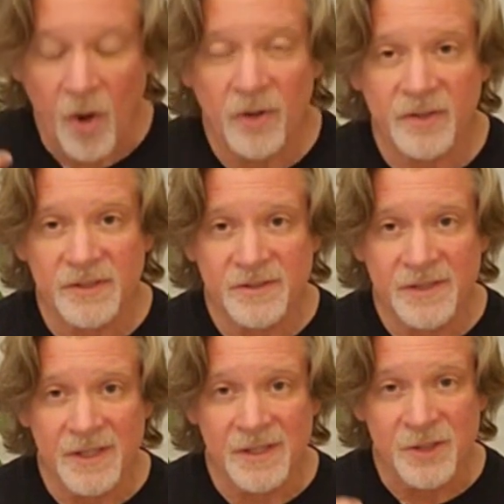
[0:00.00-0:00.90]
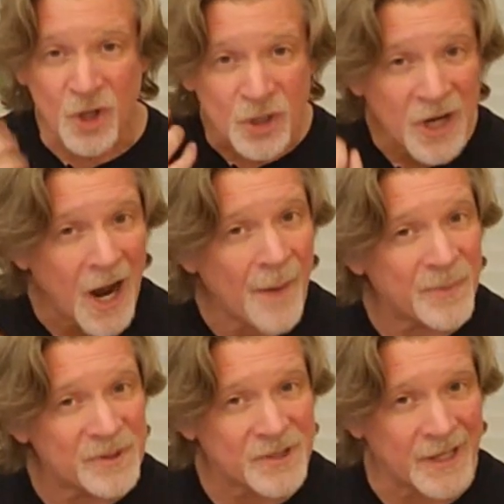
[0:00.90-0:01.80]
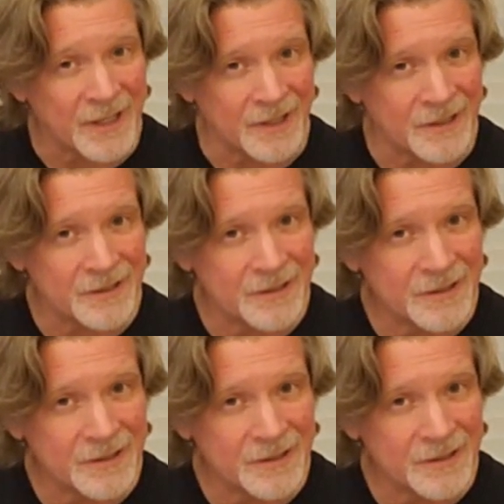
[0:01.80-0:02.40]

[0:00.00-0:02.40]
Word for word: all these things are compensating